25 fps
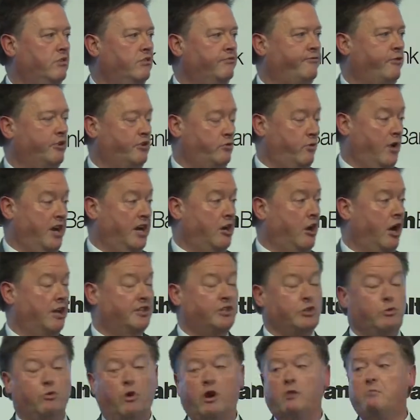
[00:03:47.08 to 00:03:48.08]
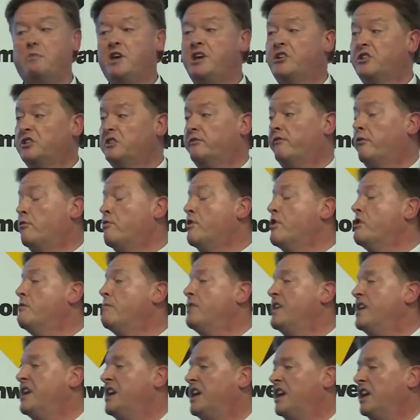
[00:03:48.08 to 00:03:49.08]
29 square meters of a room
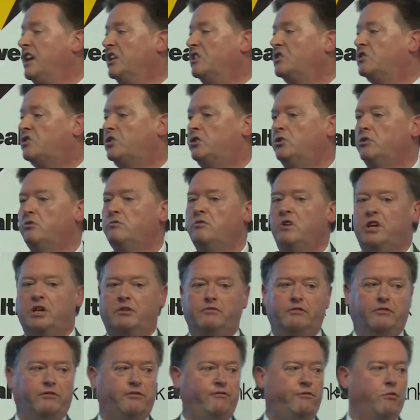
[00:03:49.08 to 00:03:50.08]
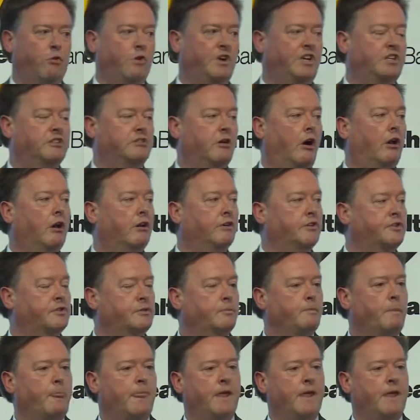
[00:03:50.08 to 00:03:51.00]
is $240.